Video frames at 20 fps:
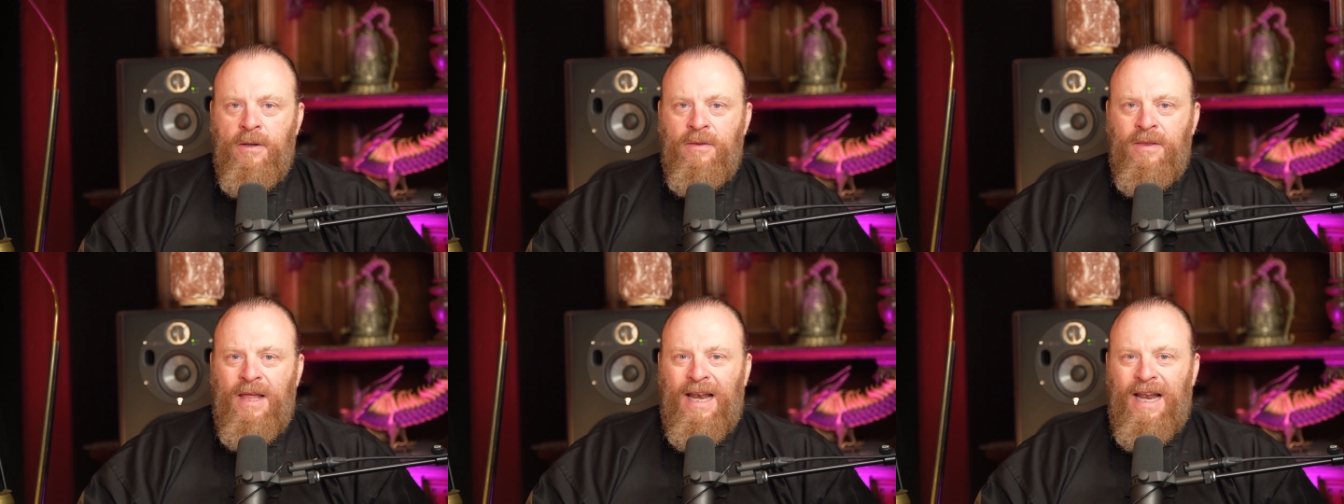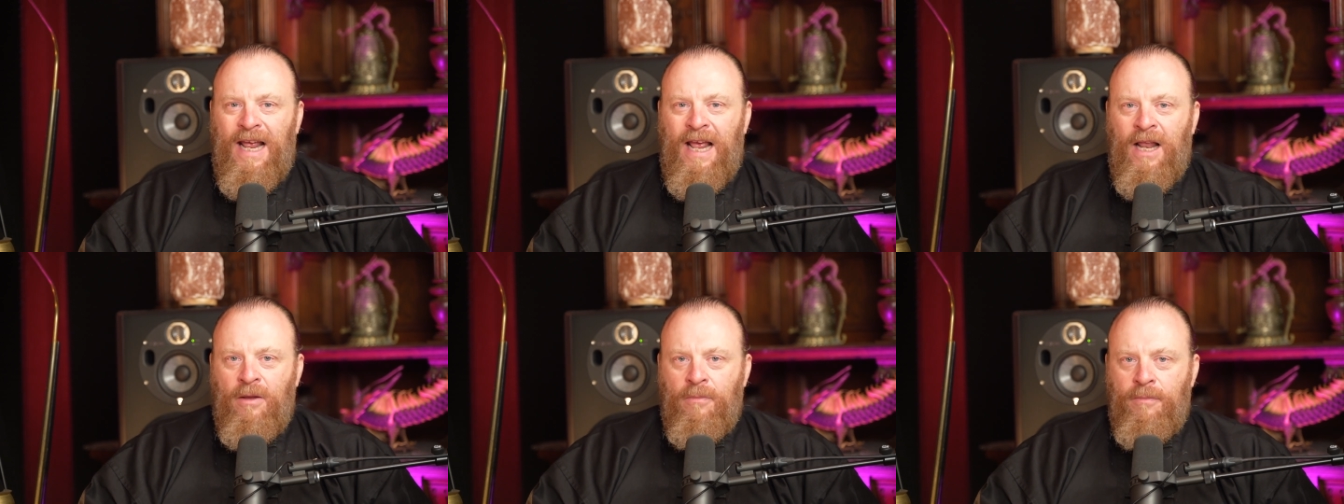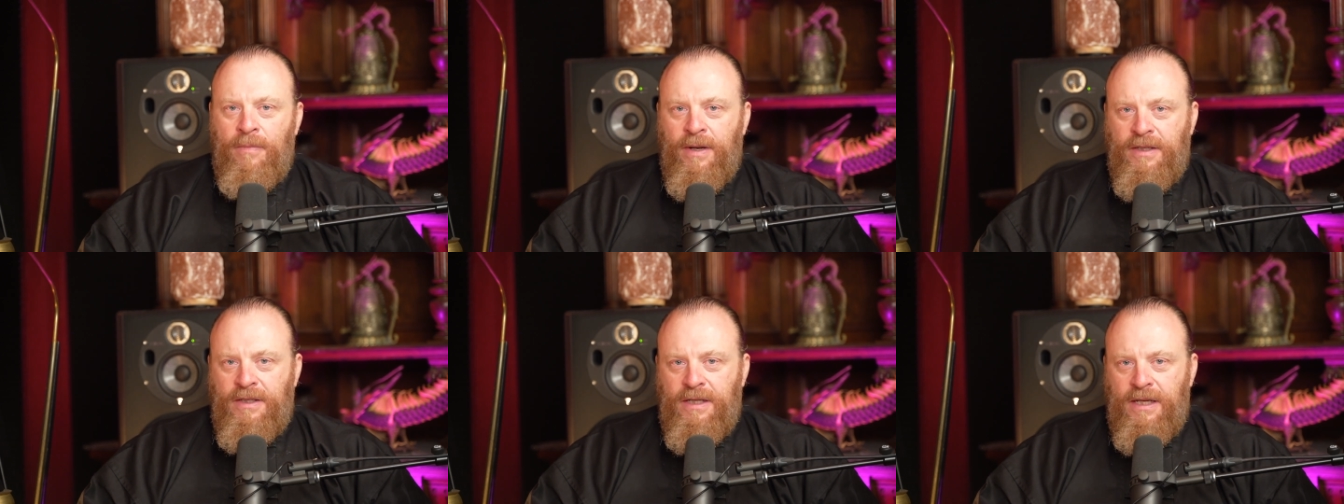That
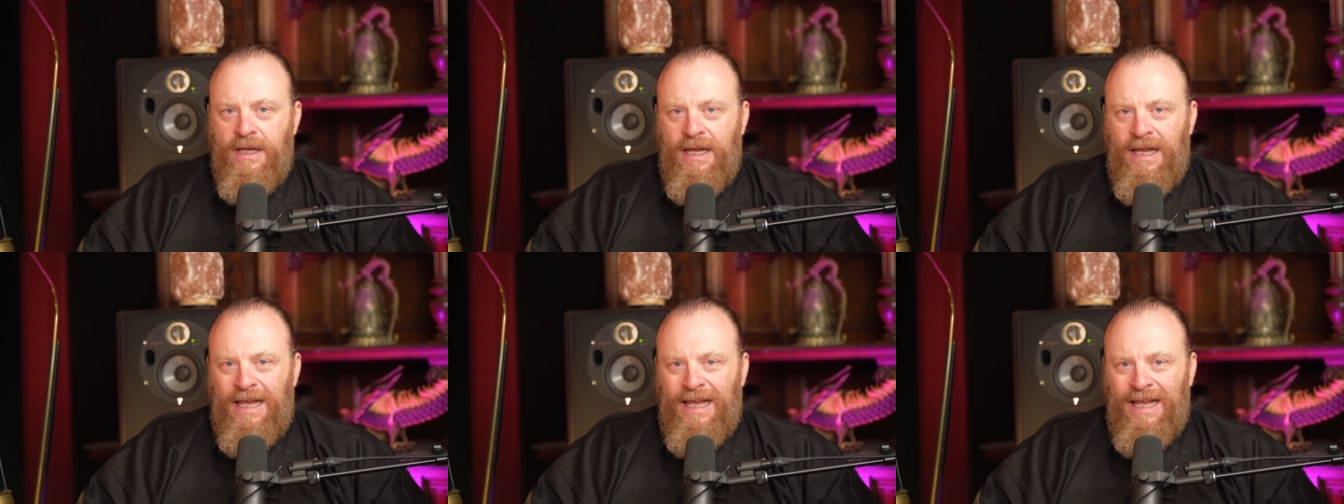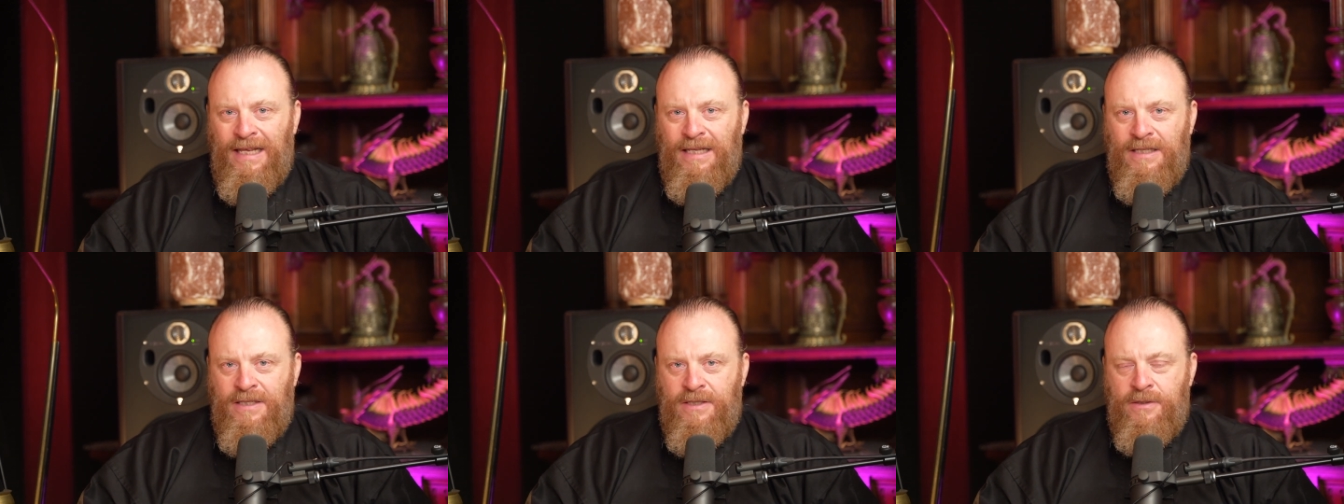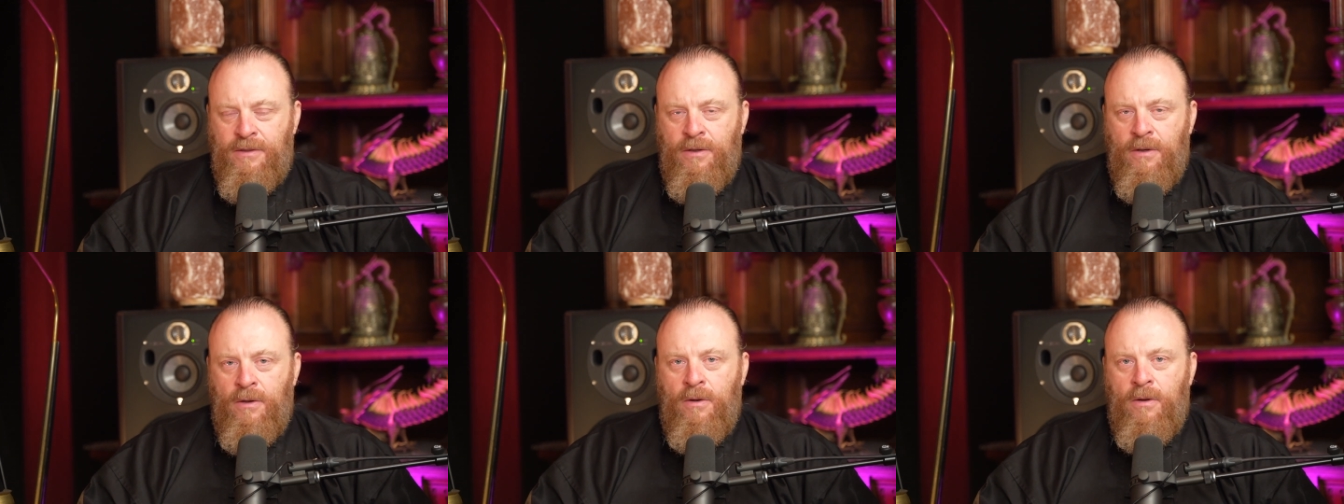element
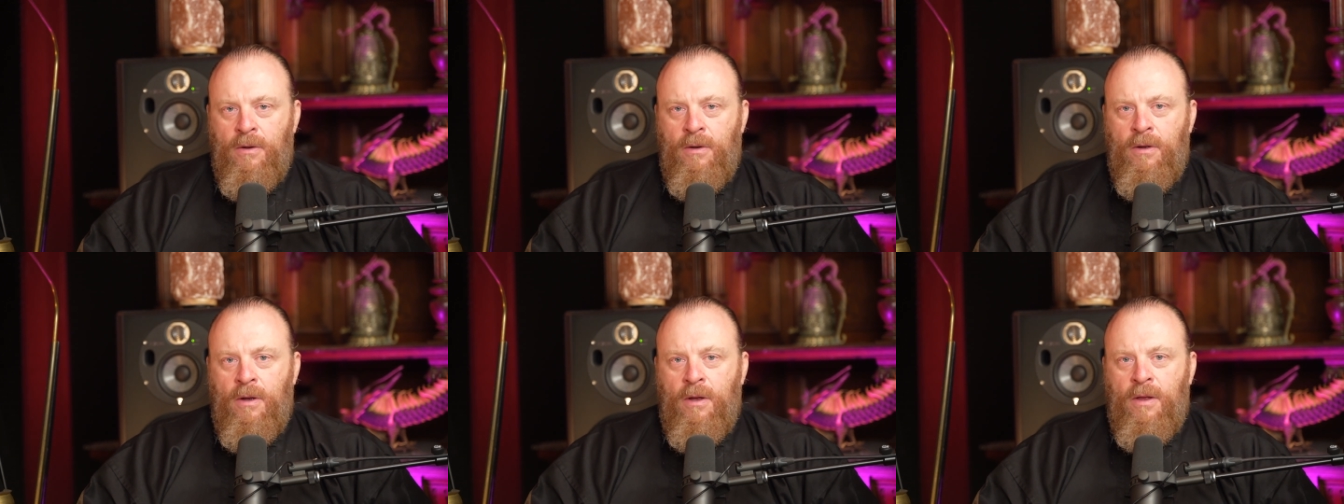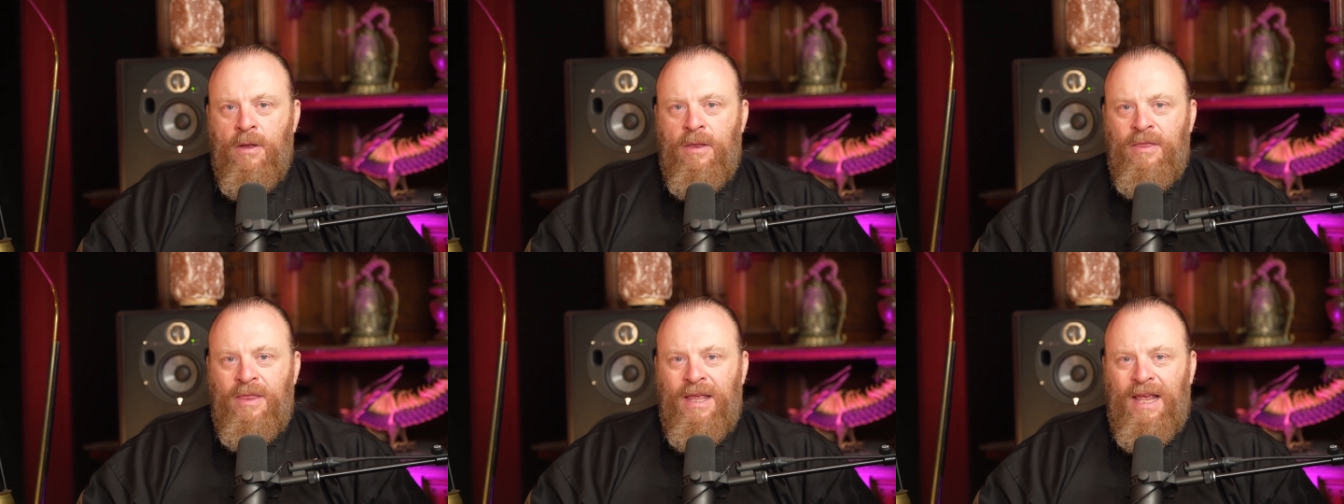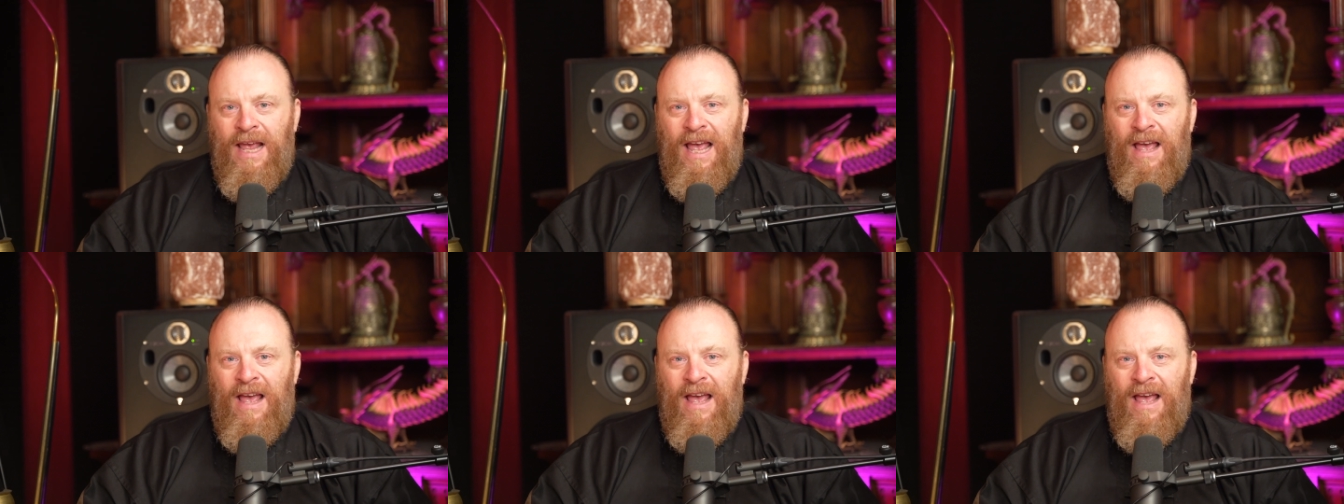is the